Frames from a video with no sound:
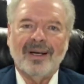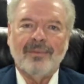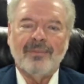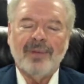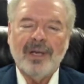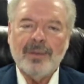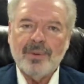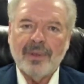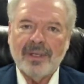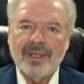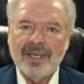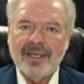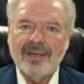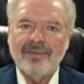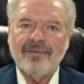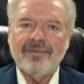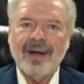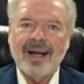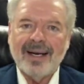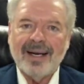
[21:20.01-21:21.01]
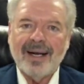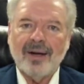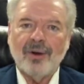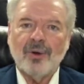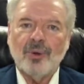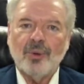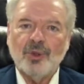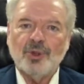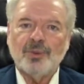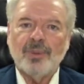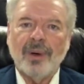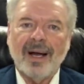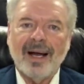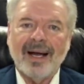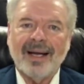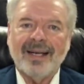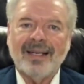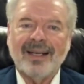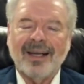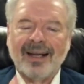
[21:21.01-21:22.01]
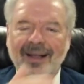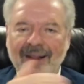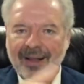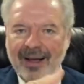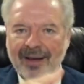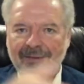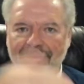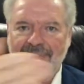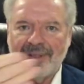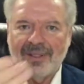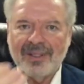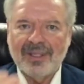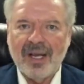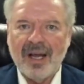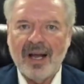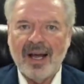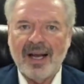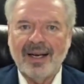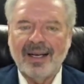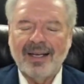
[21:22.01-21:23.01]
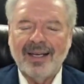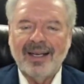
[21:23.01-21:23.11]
People need to find out who's behind that facade.